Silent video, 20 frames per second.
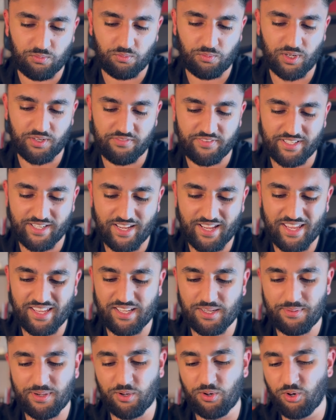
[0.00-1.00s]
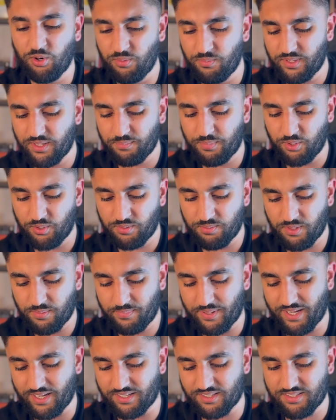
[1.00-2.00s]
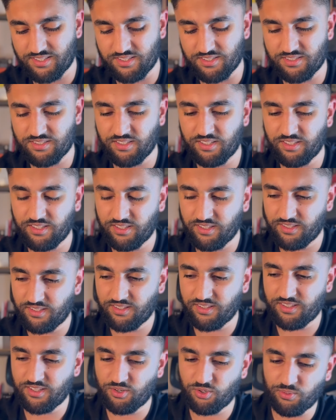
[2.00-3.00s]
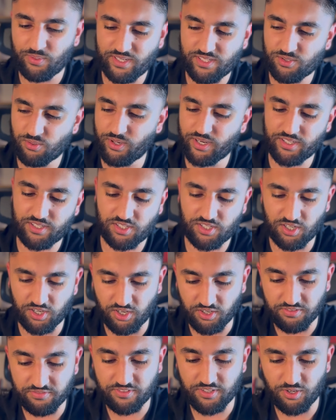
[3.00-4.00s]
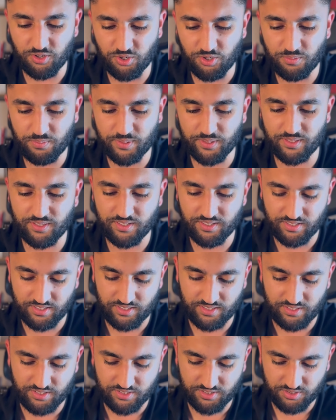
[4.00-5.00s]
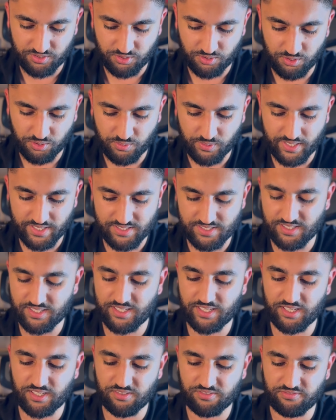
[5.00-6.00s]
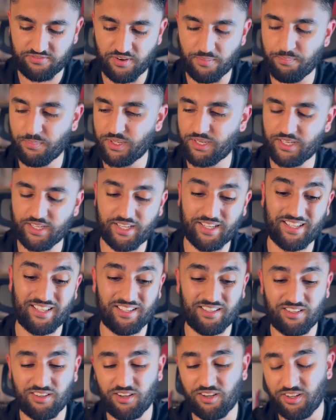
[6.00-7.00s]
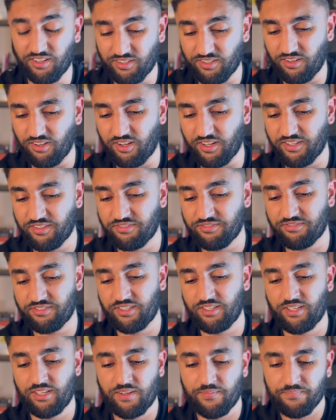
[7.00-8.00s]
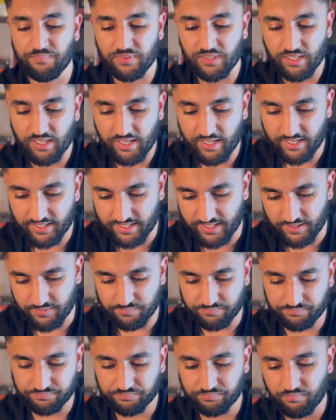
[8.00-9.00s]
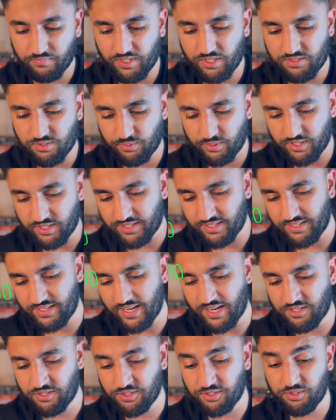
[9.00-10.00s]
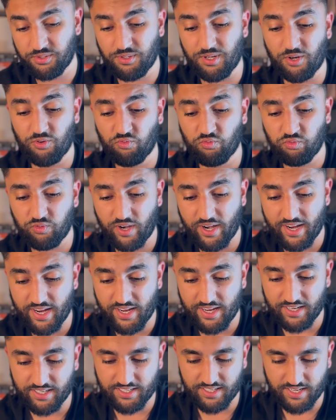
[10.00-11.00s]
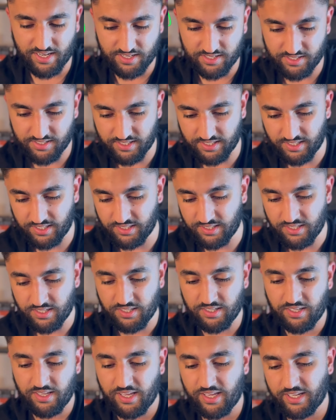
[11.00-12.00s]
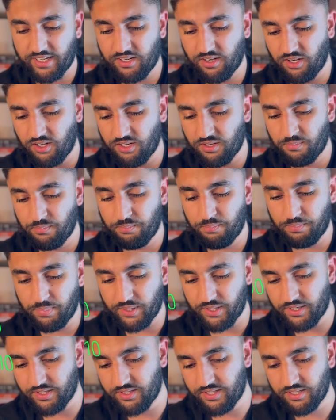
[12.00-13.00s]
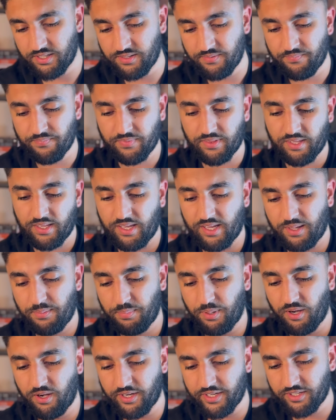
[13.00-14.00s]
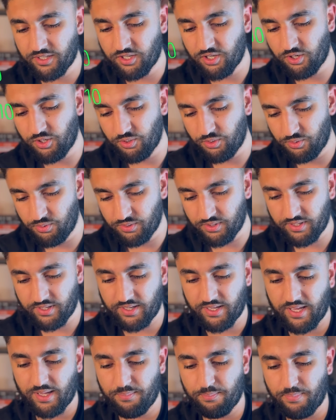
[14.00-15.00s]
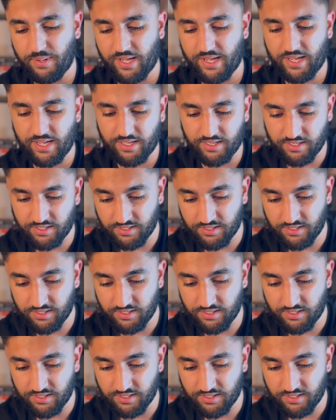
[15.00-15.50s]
One thing I hate about opening Pokemon packs is they're always quite tough to open. Always, again, fumbling it on live. Okay, so we've got a Natu, a rare candy, a cotton bud, a pine cone, a bat,